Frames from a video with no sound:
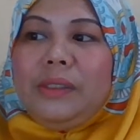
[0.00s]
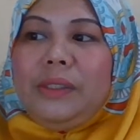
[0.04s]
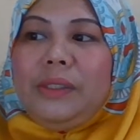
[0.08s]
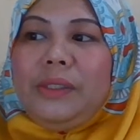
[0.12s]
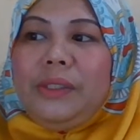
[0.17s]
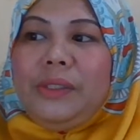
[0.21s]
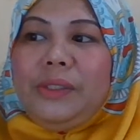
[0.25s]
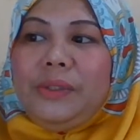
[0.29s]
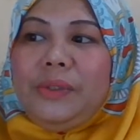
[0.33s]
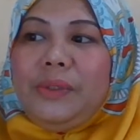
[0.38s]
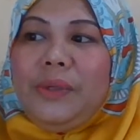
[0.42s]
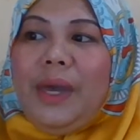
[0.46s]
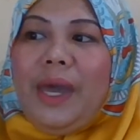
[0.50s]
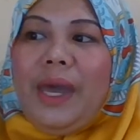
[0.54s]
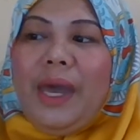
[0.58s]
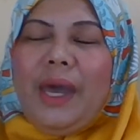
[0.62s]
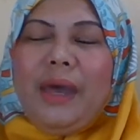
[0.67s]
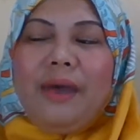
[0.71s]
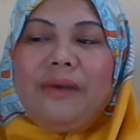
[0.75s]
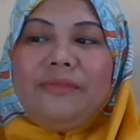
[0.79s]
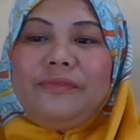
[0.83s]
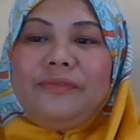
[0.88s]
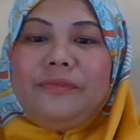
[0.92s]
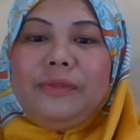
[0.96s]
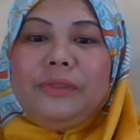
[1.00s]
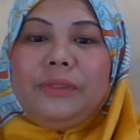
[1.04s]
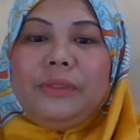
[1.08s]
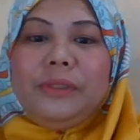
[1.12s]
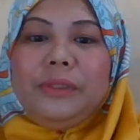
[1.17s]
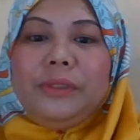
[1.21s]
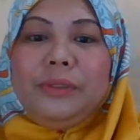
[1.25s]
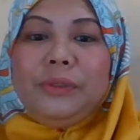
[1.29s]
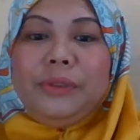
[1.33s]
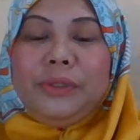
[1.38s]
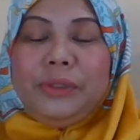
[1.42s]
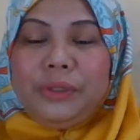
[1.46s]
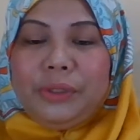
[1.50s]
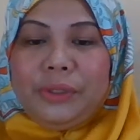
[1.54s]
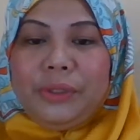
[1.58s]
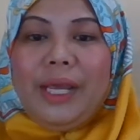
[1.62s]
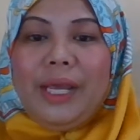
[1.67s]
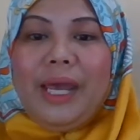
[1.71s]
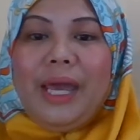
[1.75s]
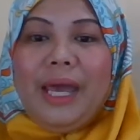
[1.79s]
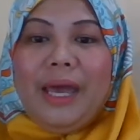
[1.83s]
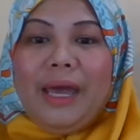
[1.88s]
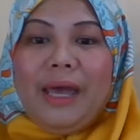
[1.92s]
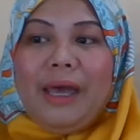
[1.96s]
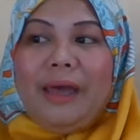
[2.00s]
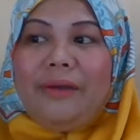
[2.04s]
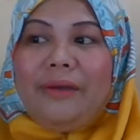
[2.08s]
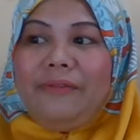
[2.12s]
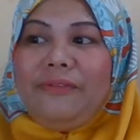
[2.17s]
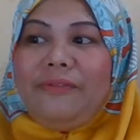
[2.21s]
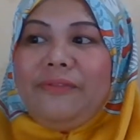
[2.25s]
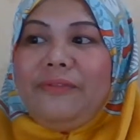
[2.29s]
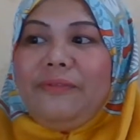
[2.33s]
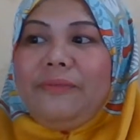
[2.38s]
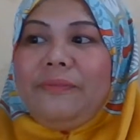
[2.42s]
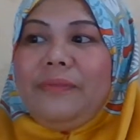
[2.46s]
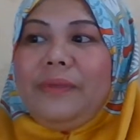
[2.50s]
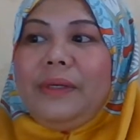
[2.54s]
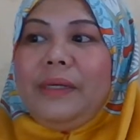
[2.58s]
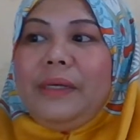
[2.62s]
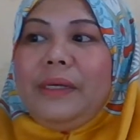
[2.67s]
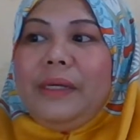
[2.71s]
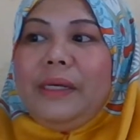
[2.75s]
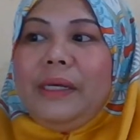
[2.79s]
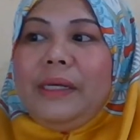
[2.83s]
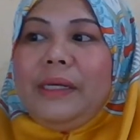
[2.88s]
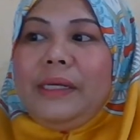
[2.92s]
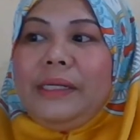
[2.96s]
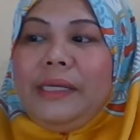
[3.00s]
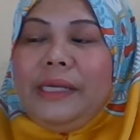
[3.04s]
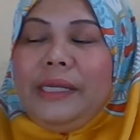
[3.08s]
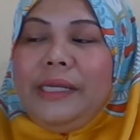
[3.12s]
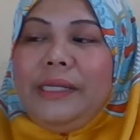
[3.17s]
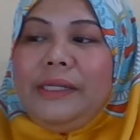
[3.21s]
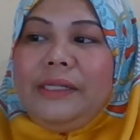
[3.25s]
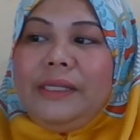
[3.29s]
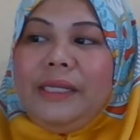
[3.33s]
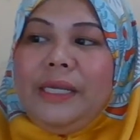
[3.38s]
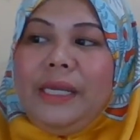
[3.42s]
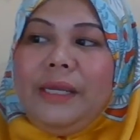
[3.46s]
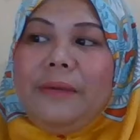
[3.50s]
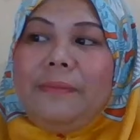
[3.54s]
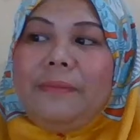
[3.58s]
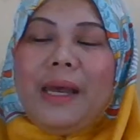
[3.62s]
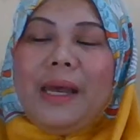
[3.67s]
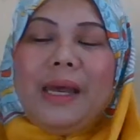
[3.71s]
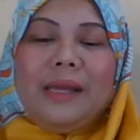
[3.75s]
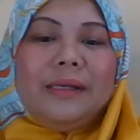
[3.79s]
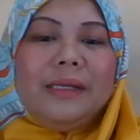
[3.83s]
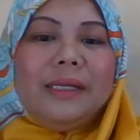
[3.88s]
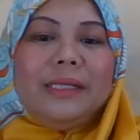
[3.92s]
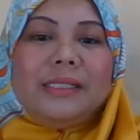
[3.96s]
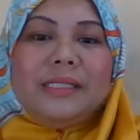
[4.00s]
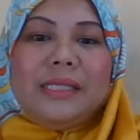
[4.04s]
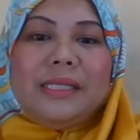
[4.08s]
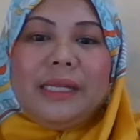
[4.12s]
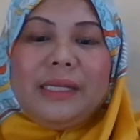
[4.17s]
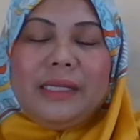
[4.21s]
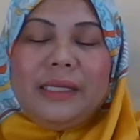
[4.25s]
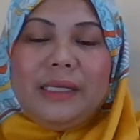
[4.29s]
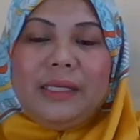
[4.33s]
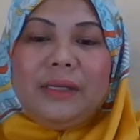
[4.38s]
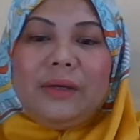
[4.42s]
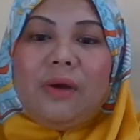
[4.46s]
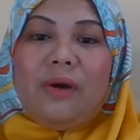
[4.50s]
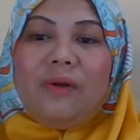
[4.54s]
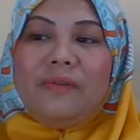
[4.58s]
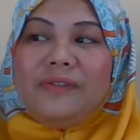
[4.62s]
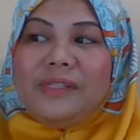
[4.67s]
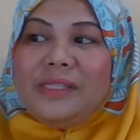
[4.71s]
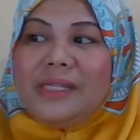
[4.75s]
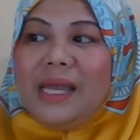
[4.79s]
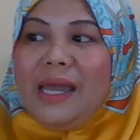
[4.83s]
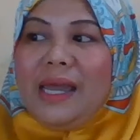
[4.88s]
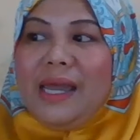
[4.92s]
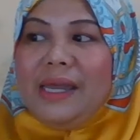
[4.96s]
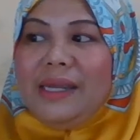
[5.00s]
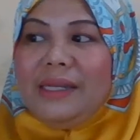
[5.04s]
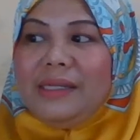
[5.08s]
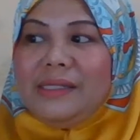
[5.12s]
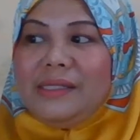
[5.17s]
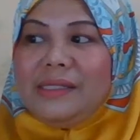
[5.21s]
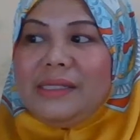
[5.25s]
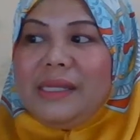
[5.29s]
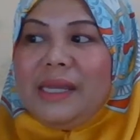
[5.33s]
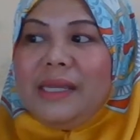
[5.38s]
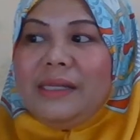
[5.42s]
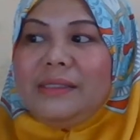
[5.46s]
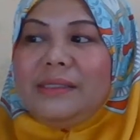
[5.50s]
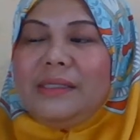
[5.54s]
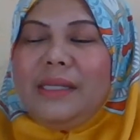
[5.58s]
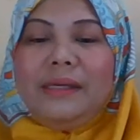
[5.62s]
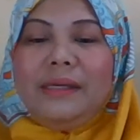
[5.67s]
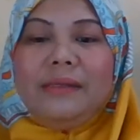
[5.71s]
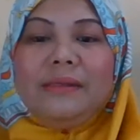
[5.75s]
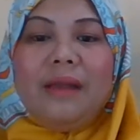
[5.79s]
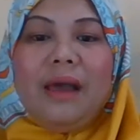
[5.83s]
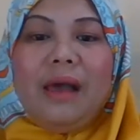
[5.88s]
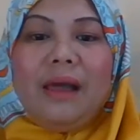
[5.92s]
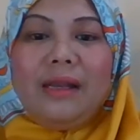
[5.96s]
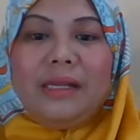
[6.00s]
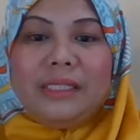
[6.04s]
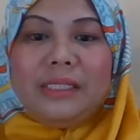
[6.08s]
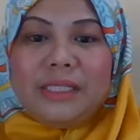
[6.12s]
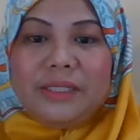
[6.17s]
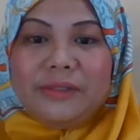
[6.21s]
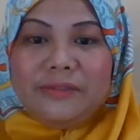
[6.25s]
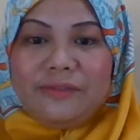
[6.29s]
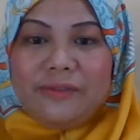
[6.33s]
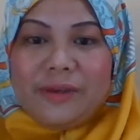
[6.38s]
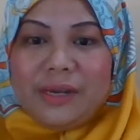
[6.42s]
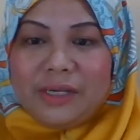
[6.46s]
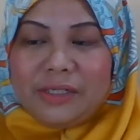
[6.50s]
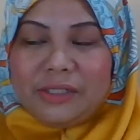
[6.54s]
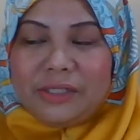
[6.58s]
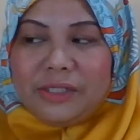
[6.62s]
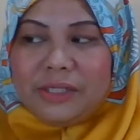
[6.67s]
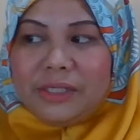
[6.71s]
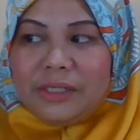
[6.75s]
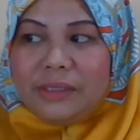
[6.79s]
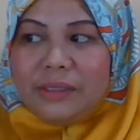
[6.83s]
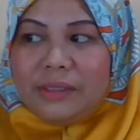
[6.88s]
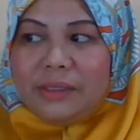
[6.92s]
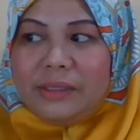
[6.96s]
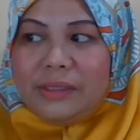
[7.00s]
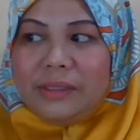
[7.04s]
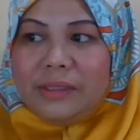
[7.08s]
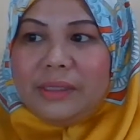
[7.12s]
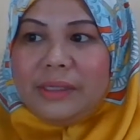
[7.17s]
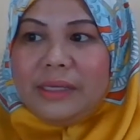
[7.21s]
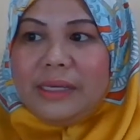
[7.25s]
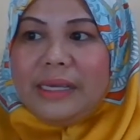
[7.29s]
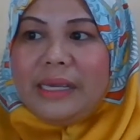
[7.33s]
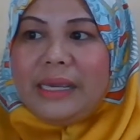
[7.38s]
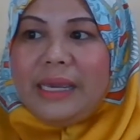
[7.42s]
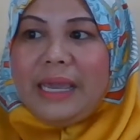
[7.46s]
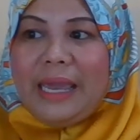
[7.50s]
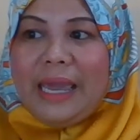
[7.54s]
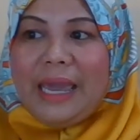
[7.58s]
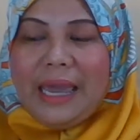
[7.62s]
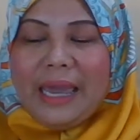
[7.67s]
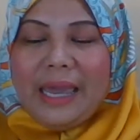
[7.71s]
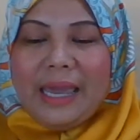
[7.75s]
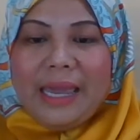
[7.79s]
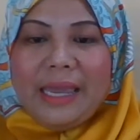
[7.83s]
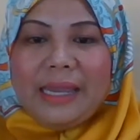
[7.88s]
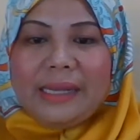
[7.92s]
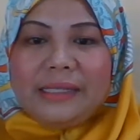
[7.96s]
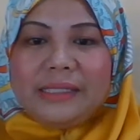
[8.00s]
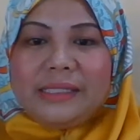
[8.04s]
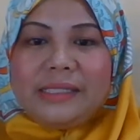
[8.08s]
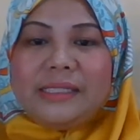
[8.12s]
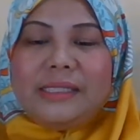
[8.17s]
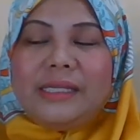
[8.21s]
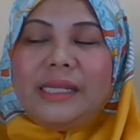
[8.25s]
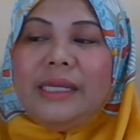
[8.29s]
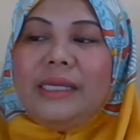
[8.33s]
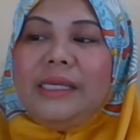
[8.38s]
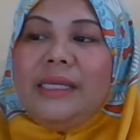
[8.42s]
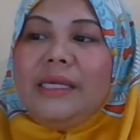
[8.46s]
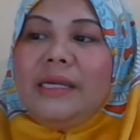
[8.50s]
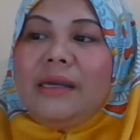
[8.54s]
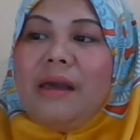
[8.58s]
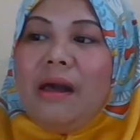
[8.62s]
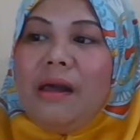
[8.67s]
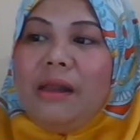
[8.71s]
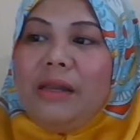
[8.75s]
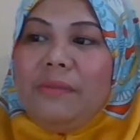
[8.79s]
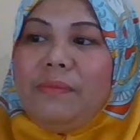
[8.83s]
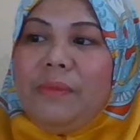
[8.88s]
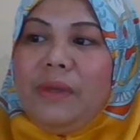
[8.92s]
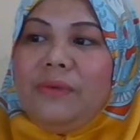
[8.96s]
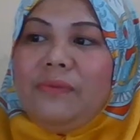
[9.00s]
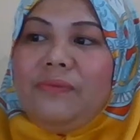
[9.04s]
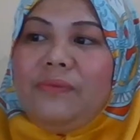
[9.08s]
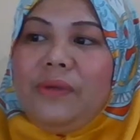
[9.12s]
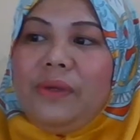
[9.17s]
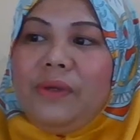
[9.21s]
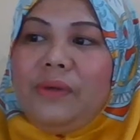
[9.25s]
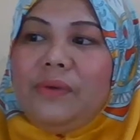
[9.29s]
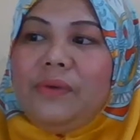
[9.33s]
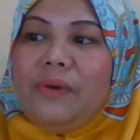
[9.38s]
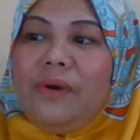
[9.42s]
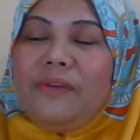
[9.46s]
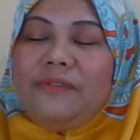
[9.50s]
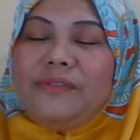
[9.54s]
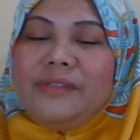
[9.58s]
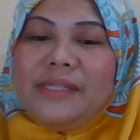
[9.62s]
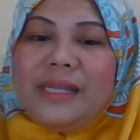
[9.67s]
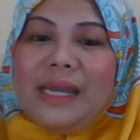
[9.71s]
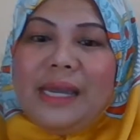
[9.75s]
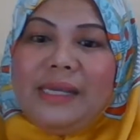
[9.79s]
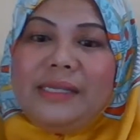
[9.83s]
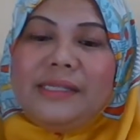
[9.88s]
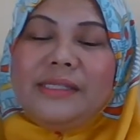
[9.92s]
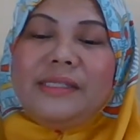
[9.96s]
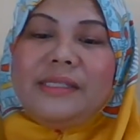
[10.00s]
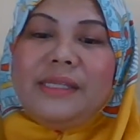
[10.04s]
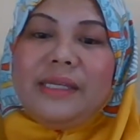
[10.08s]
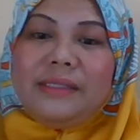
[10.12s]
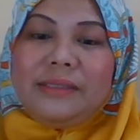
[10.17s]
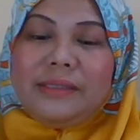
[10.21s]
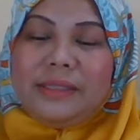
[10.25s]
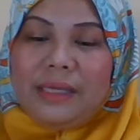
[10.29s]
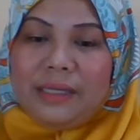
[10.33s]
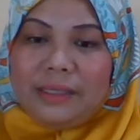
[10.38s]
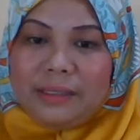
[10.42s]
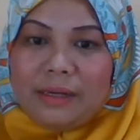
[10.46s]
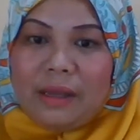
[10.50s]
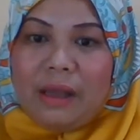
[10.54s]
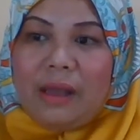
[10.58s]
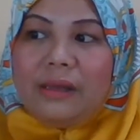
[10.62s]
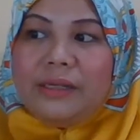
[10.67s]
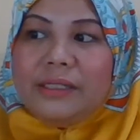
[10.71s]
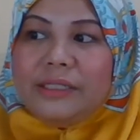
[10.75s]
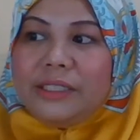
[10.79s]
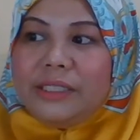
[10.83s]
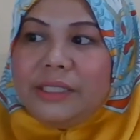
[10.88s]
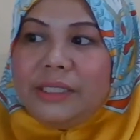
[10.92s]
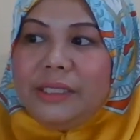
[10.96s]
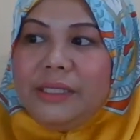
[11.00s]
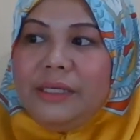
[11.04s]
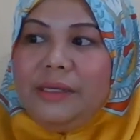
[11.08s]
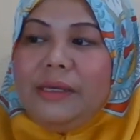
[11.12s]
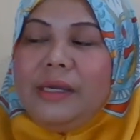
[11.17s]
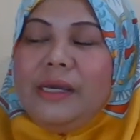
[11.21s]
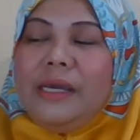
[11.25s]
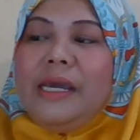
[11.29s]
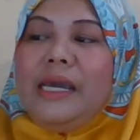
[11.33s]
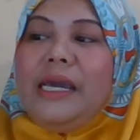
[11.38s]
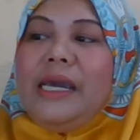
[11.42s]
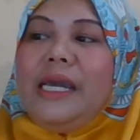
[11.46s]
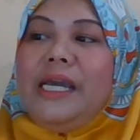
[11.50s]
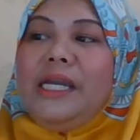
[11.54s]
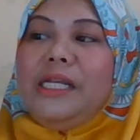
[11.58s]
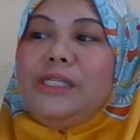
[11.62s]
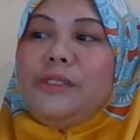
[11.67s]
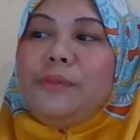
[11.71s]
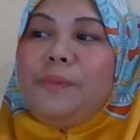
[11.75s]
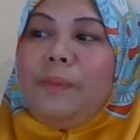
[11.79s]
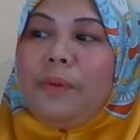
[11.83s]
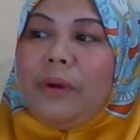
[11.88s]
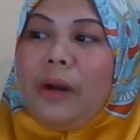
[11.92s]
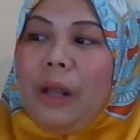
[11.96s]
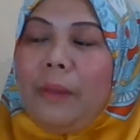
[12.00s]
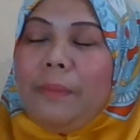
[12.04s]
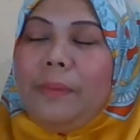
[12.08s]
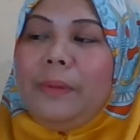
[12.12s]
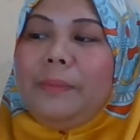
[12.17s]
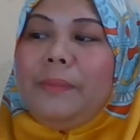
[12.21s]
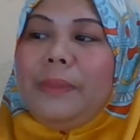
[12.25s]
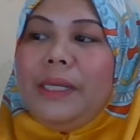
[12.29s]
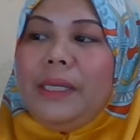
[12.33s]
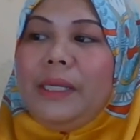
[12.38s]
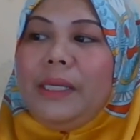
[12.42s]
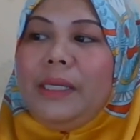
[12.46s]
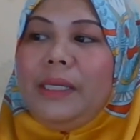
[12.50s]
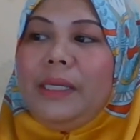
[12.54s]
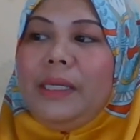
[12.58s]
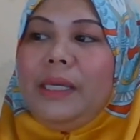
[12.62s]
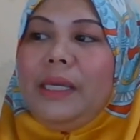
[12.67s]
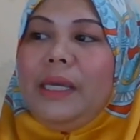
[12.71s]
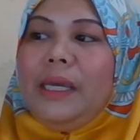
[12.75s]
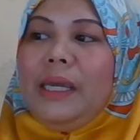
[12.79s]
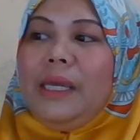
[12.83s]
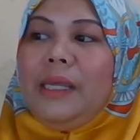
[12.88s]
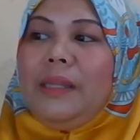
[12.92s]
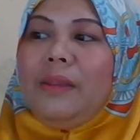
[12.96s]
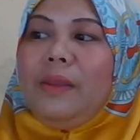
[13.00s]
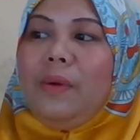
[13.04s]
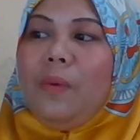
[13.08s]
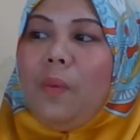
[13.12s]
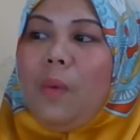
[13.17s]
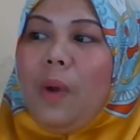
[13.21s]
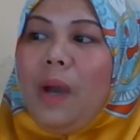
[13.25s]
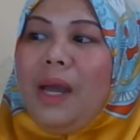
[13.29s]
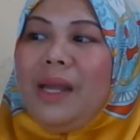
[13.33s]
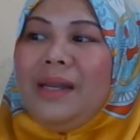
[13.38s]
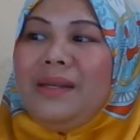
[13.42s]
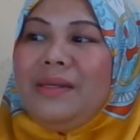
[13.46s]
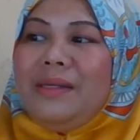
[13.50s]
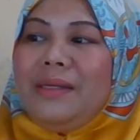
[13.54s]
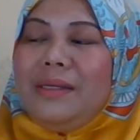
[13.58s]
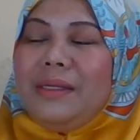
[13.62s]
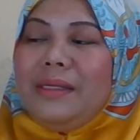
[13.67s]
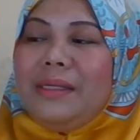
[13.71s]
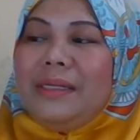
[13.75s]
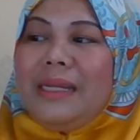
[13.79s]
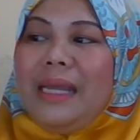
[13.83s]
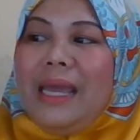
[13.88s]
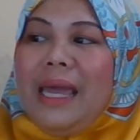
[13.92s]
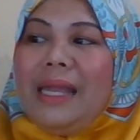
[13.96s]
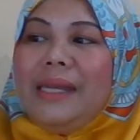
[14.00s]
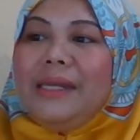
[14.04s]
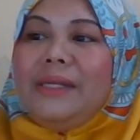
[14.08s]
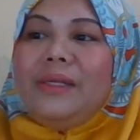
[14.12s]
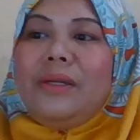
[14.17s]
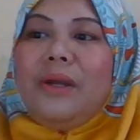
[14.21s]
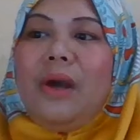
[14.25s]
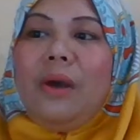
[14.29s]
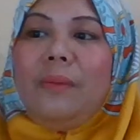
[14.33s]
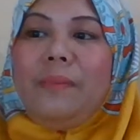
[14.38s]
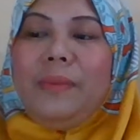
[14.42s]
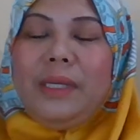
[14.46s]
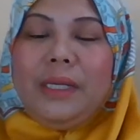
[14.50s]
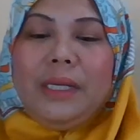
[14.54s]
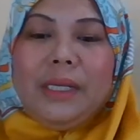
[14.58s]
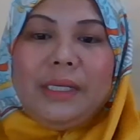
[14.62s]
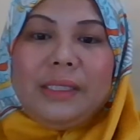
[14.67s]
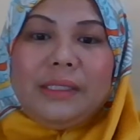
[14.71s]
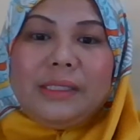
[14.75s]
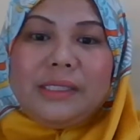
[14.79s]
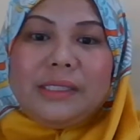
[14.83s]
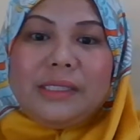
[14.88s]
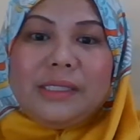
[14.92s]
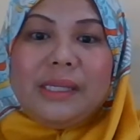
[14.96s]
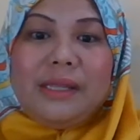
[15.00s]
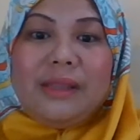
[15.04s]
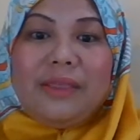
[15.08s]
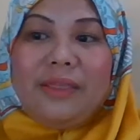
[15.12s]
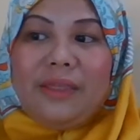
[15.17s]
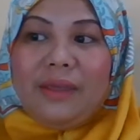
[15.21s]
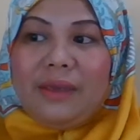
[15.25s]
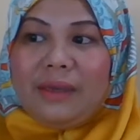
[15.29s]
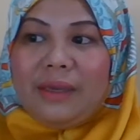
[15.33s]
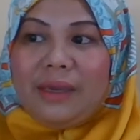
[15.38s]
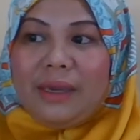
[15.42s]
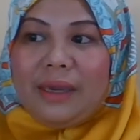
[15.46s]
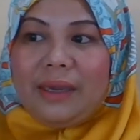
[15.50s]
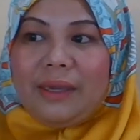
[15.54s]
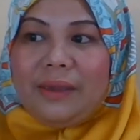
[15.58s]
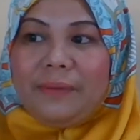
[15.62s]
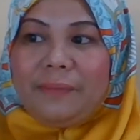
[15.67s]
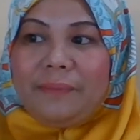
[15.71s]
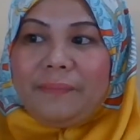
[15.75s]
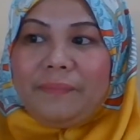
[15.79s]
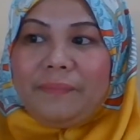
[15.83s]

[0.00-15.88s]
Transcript: You should have an in-depth understanding of science and technology function. Hence, the economic view of science and technology is probably the one that dominates the thinking.